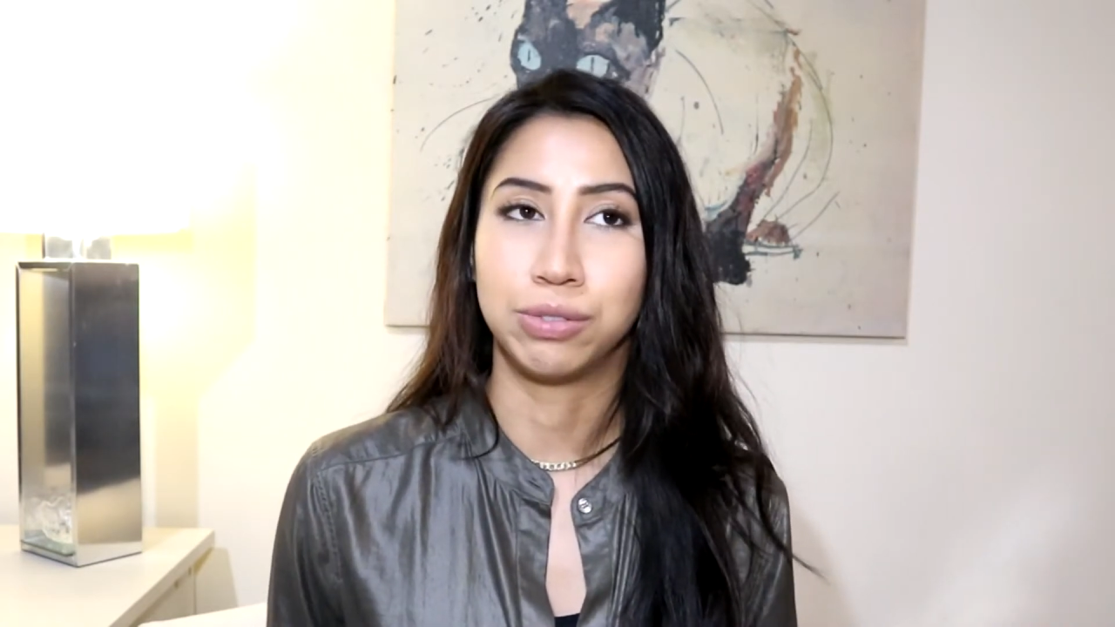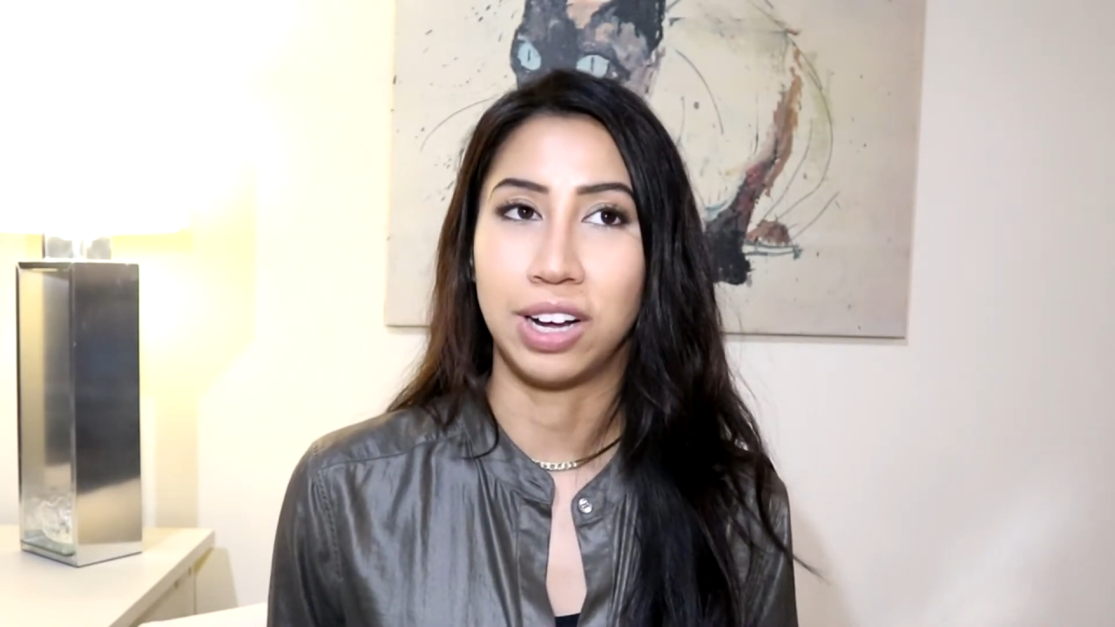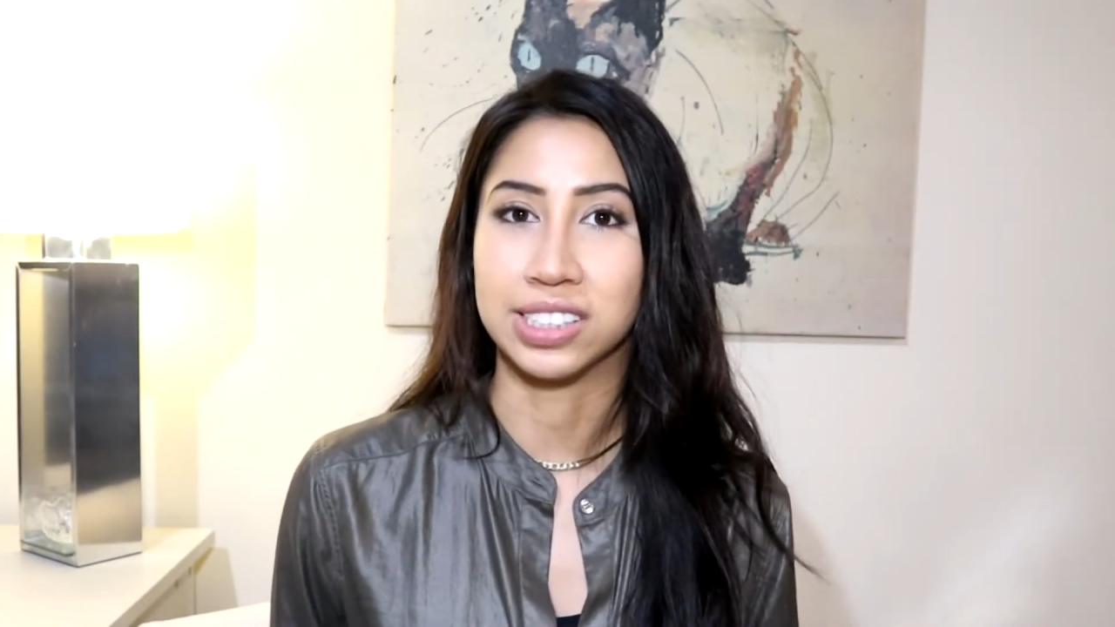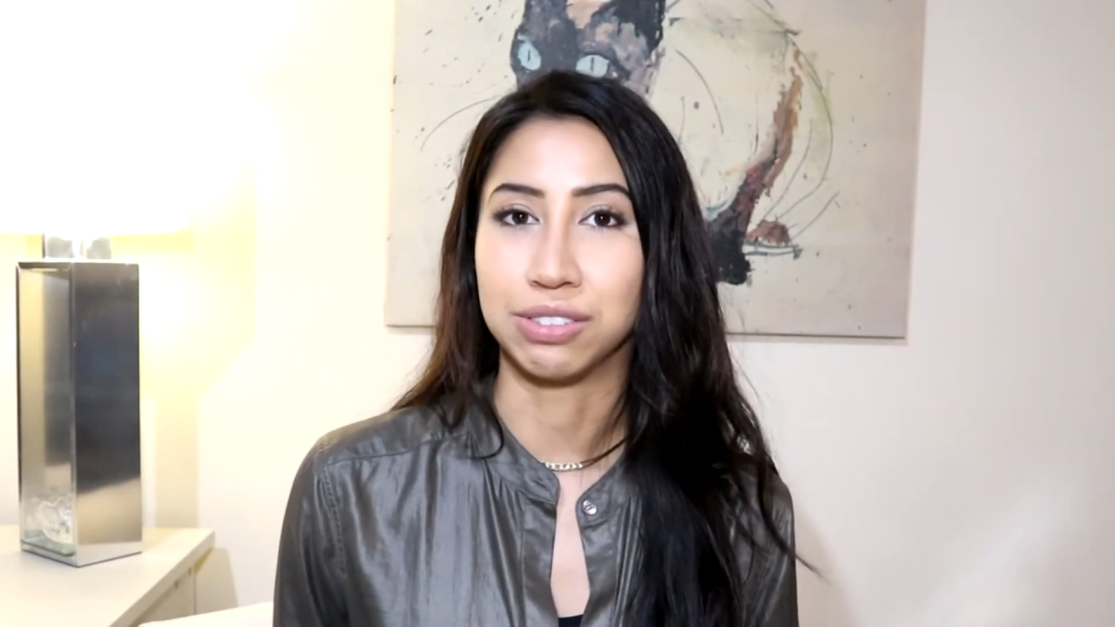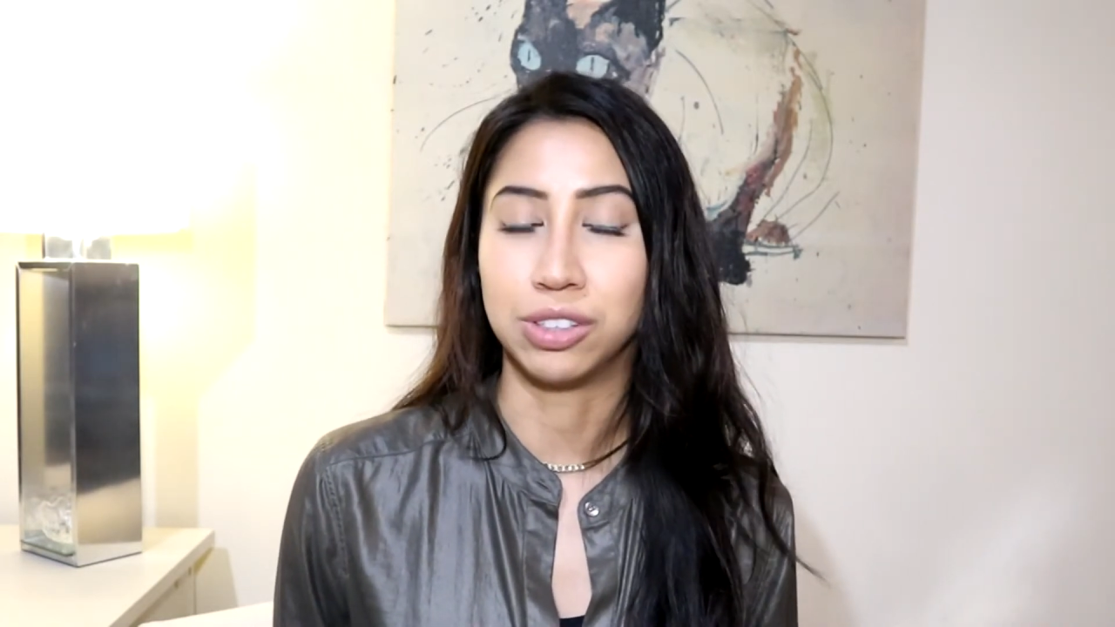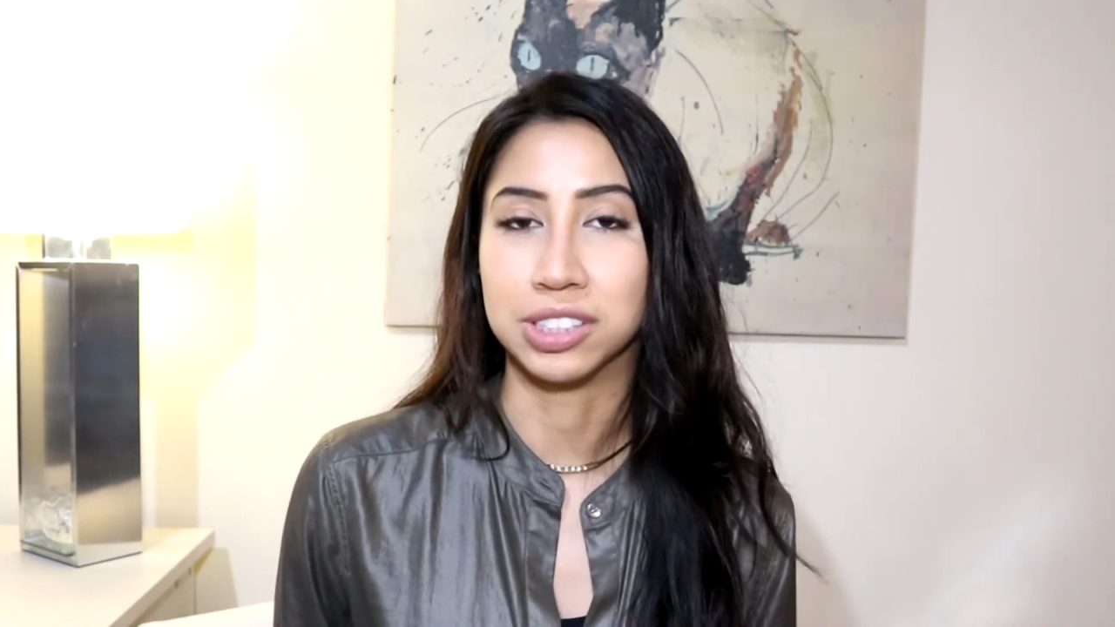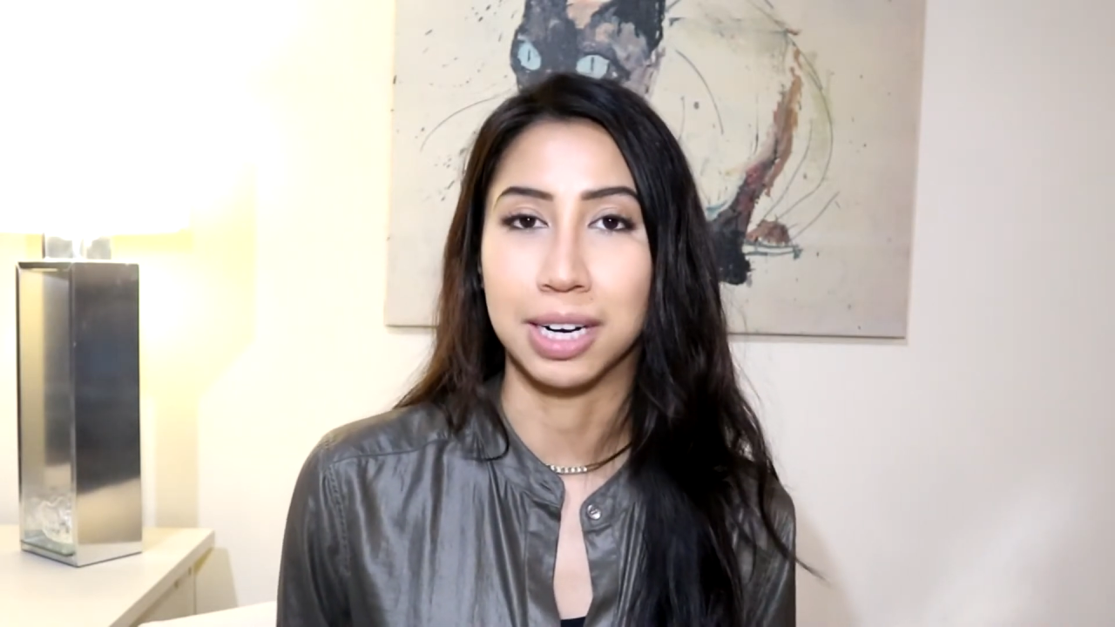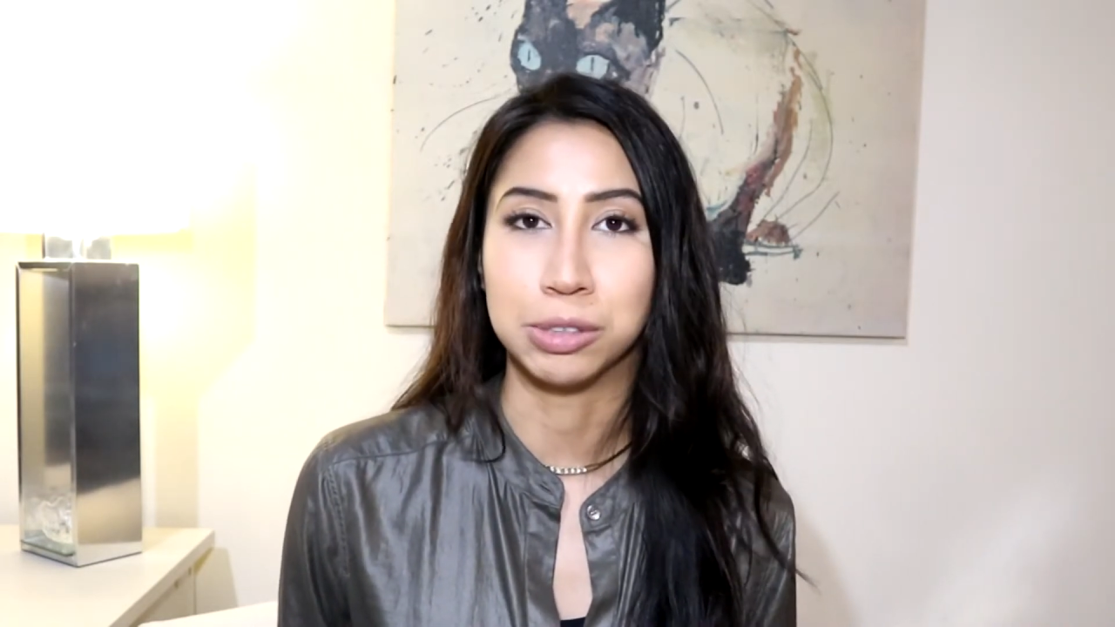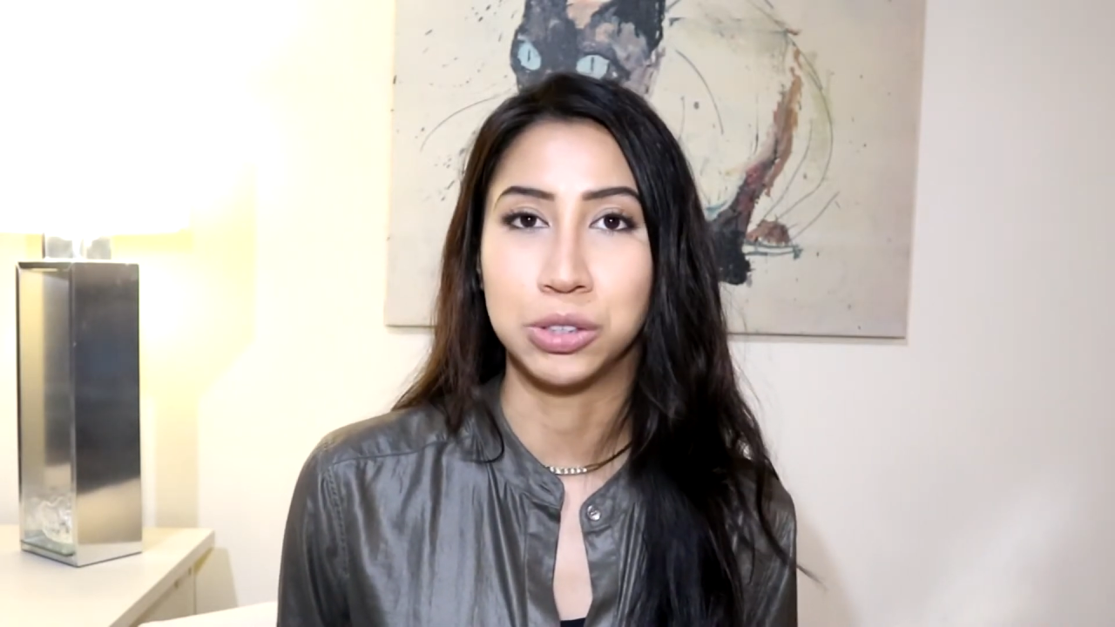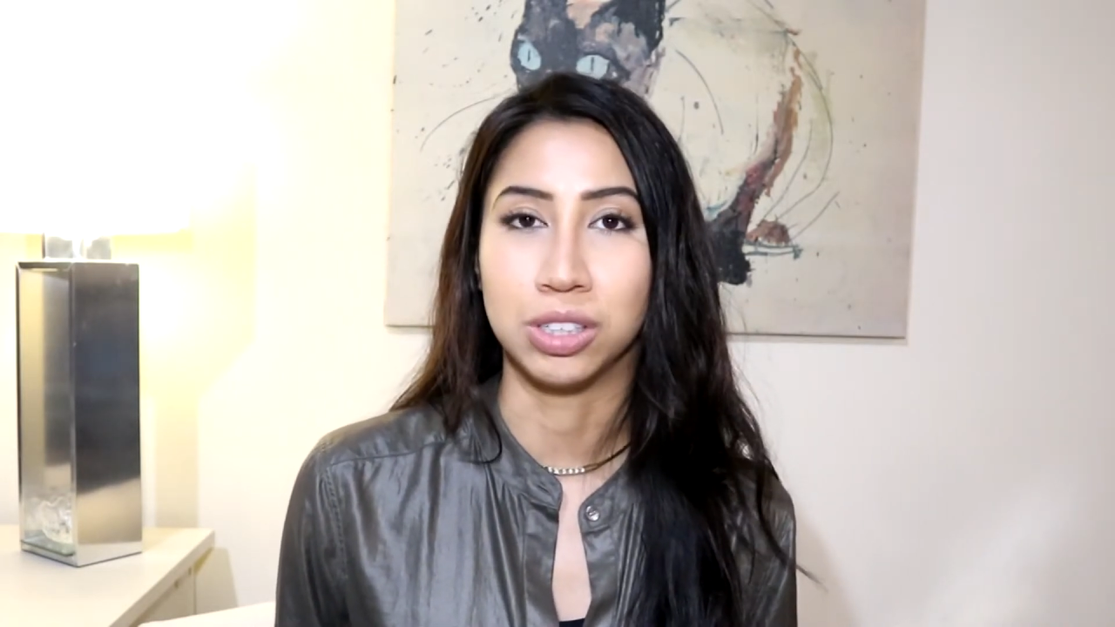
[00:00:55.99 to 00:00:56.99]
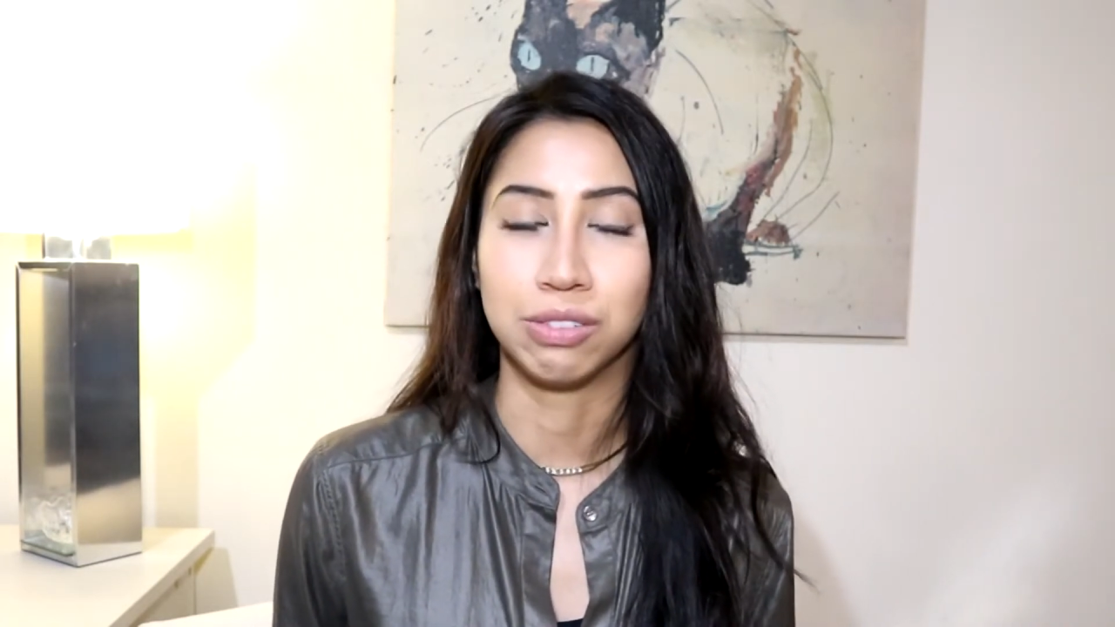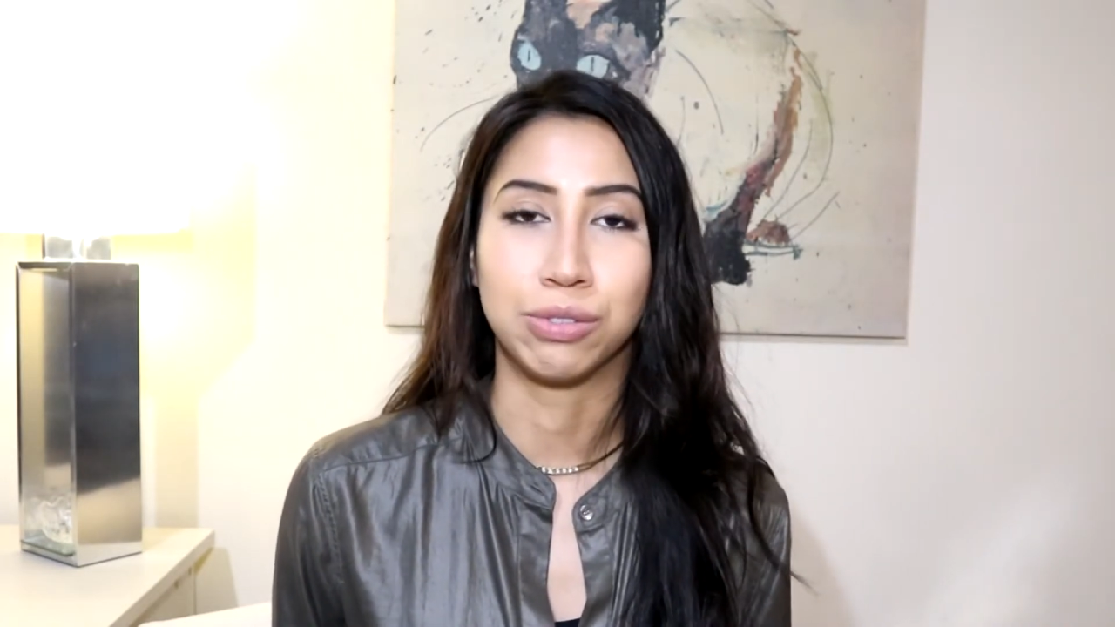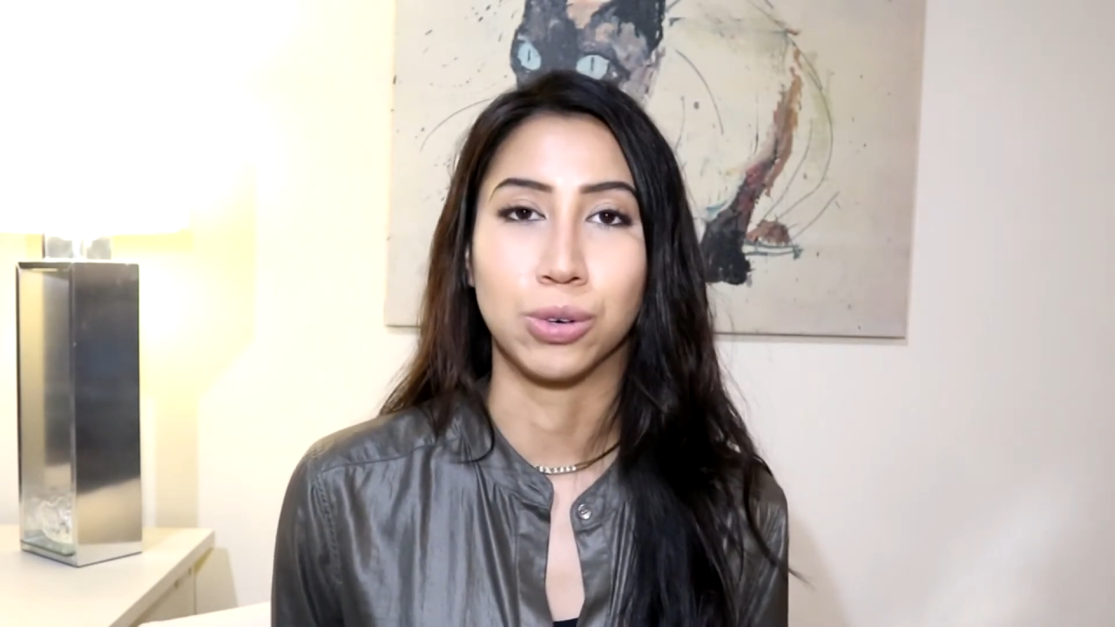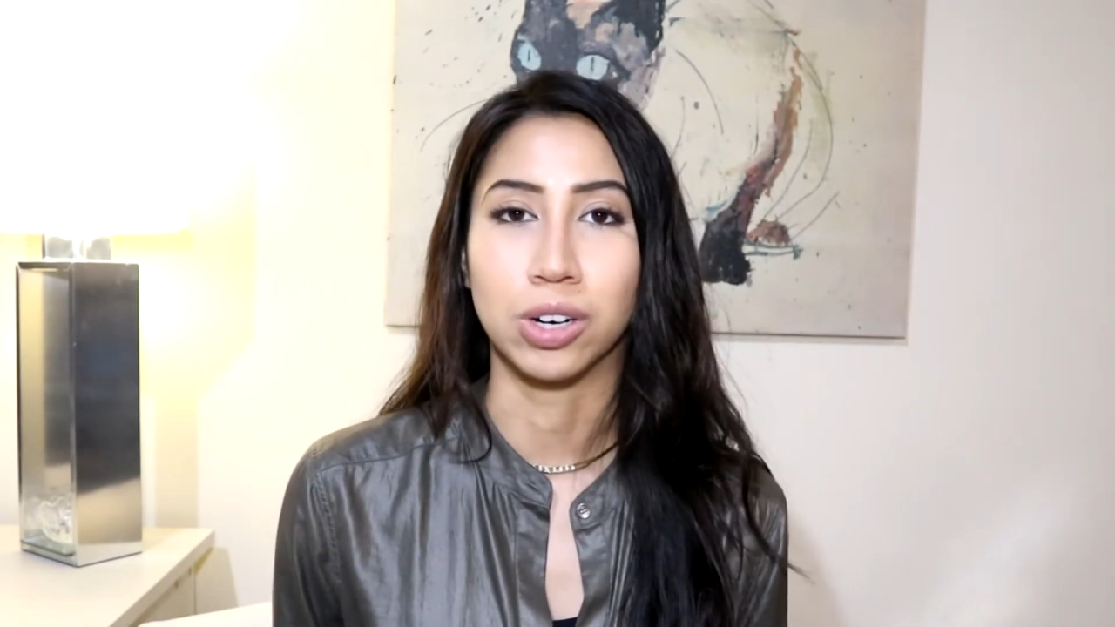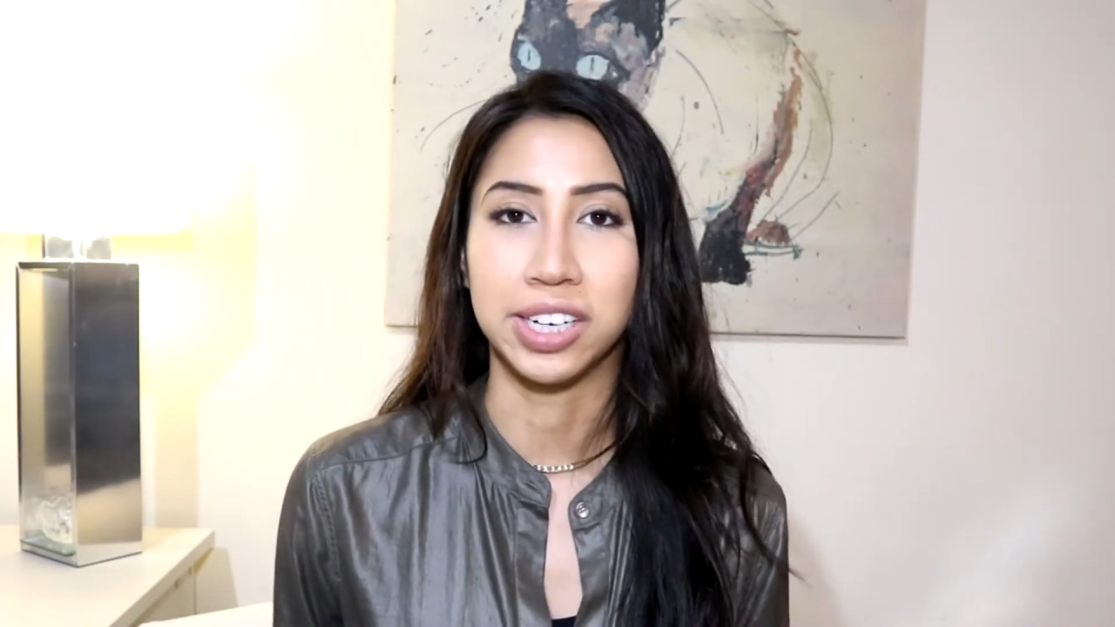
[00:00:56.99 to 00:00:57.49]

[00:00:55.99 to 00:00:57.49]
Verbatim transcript: as a full-time student for